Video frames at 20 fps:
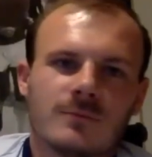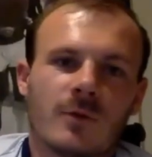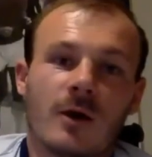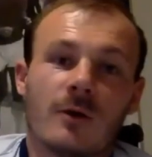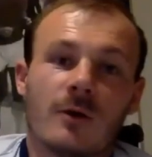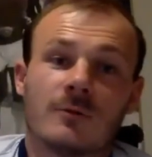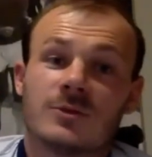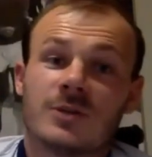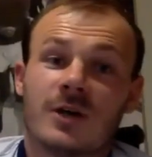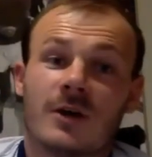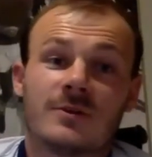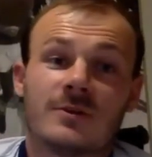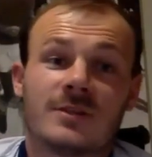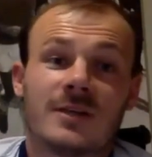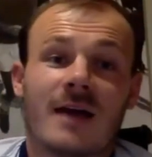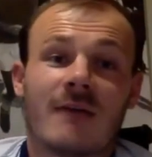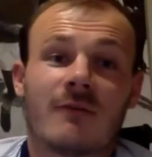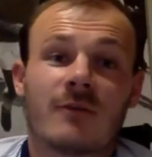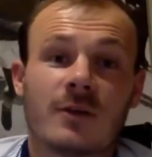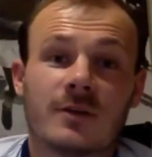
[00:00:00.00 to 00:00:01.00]
Chelsea
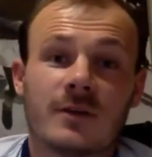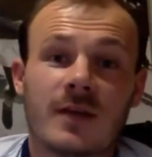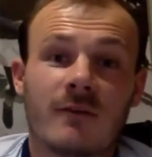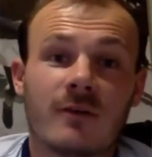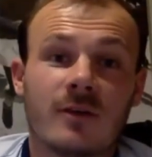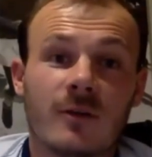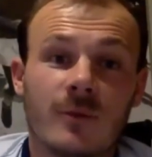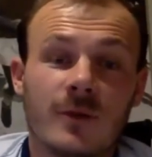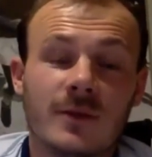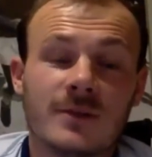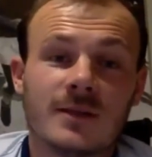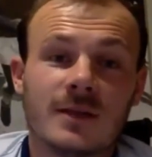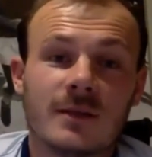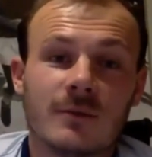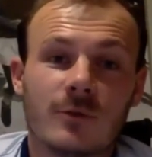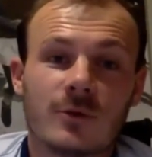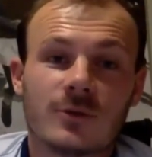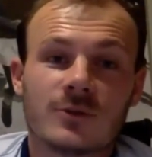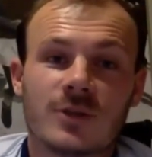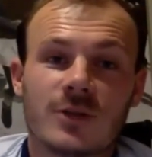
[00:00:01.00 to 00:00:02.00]
haven't got David Luiz
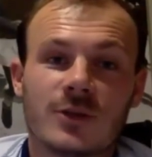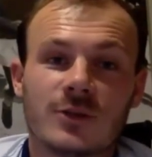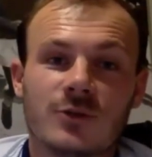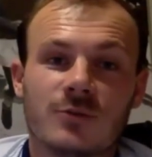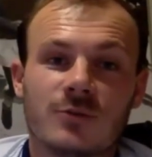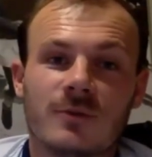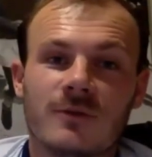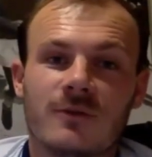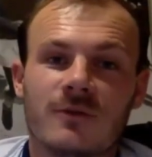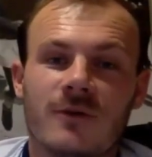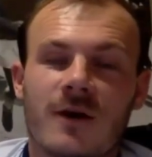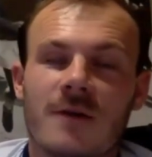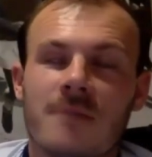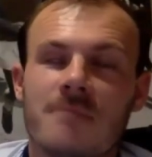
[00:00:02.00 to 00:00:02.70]
anymore, so they should be fine.